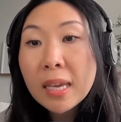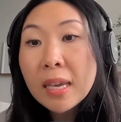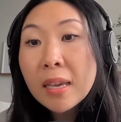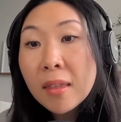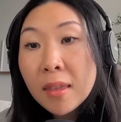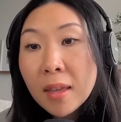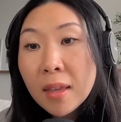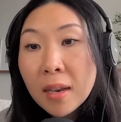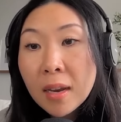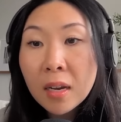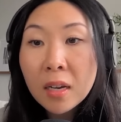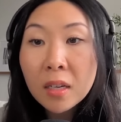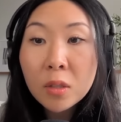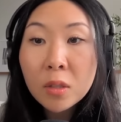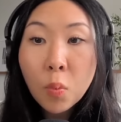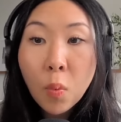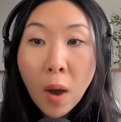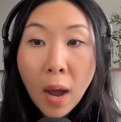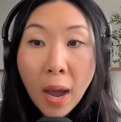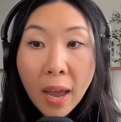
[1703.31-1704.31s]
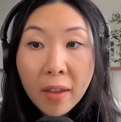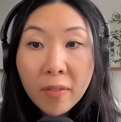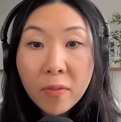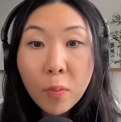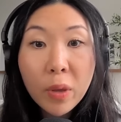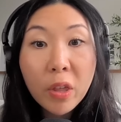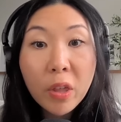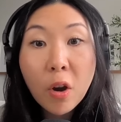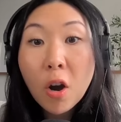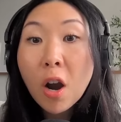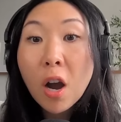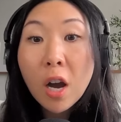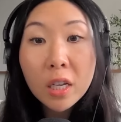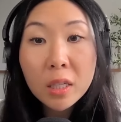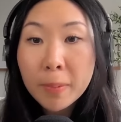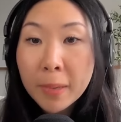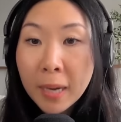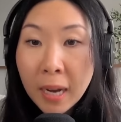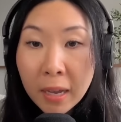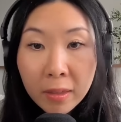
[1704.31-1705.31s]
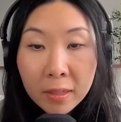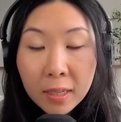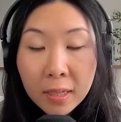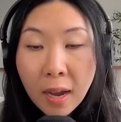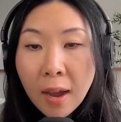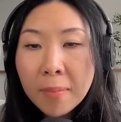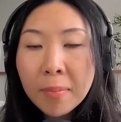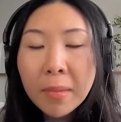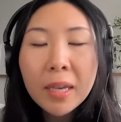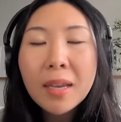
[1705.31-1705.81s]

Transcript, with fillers: Ethan and his wife, with her husband at the time.